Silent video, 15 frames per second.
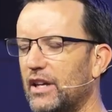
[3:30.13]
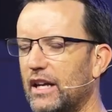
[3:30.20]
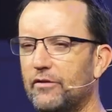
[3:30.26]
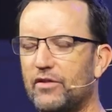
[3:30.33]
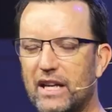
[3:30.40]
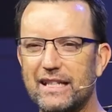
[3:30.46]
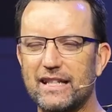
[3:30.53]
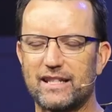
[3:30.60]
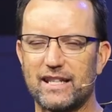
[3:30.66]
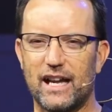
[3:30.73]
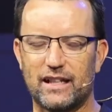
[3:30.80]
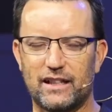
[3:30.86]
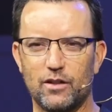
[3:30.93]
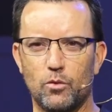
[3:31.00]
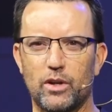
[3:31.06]
I forget
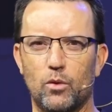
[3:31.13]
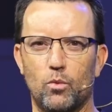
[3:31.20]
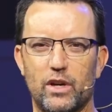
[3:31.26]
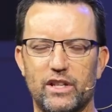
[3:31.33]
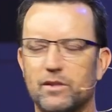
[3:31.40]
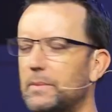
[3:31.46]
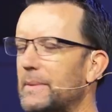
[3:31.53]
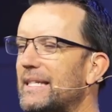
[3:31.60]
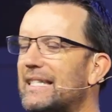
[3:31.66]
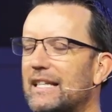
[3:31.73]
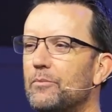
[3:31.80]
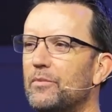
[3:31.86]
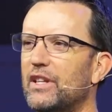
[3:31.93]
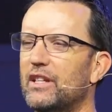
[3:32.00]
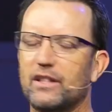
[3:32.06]
exactly what it was. It was
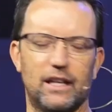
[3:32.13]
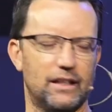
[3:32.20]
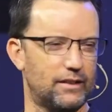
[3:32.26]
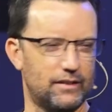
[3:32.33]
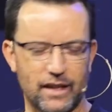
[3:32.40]
something that